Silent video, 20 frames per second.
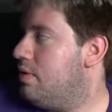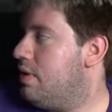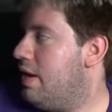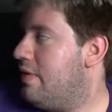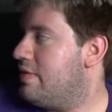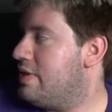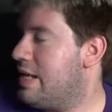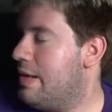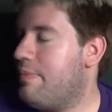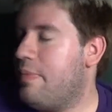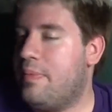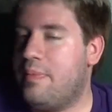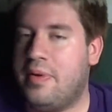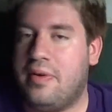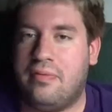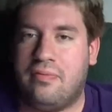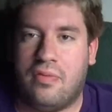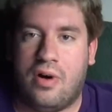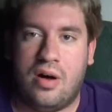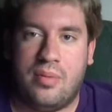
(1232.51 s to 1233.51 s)
Every time I'm
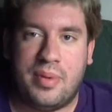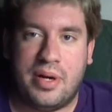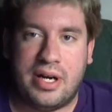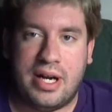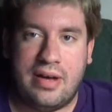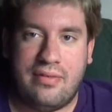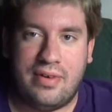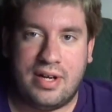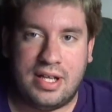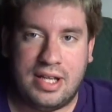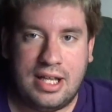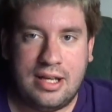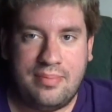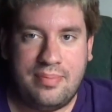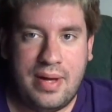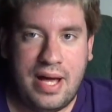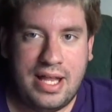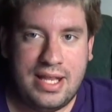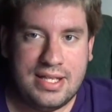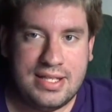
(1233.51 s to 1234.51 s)
at Walmart, I want to, like,
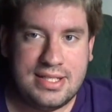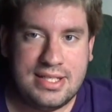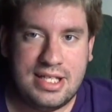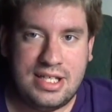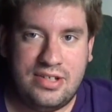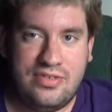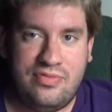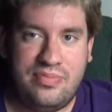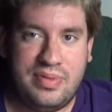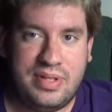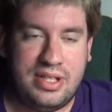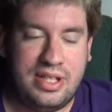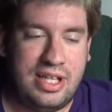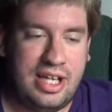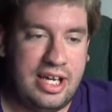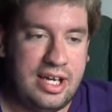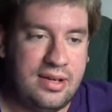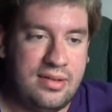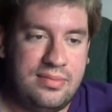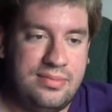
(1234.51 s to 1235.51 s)
buy the stuff, but,
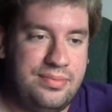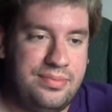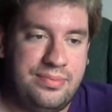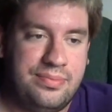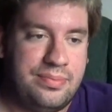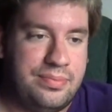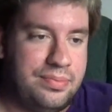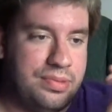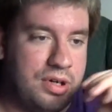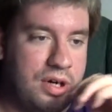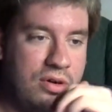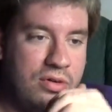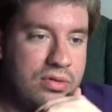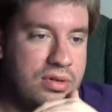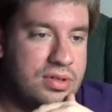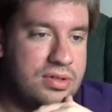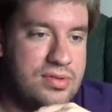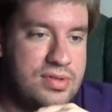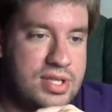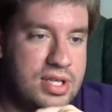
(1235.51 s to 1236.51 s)
like,
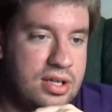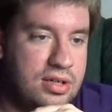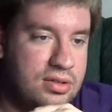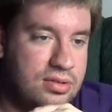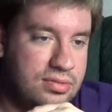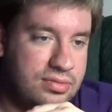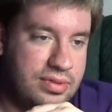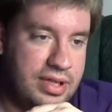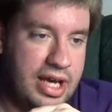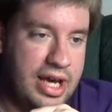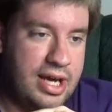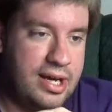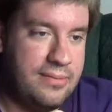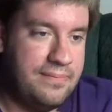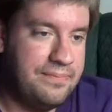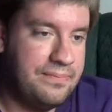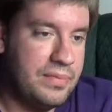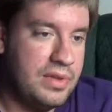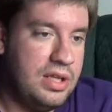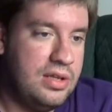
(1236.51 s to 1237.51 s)
broke. So, yeah.
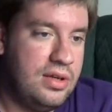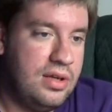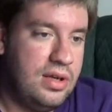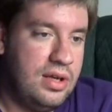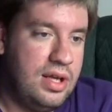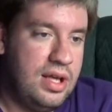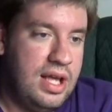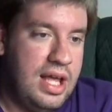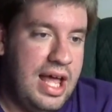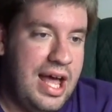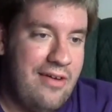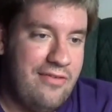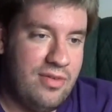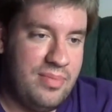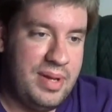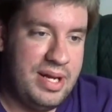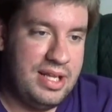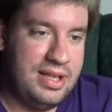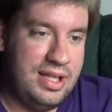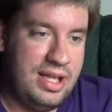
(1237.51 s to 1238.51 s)
Ever
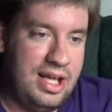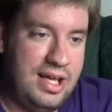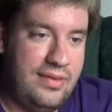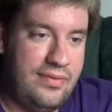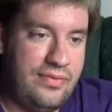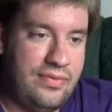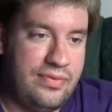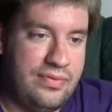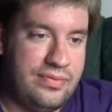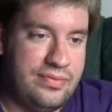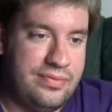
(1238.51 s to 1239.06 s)
been in love?